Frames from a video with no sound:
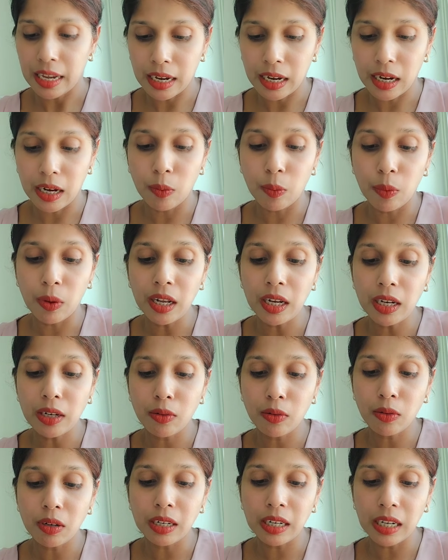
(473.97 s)
A
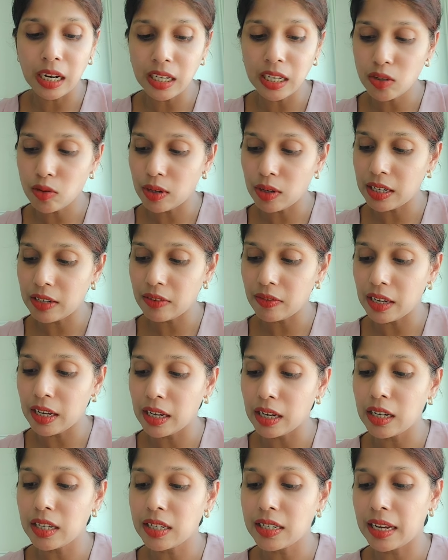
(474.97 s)
well-known illustrative
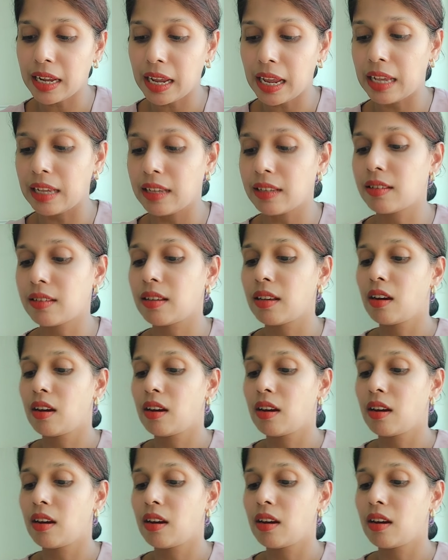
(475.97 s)
English case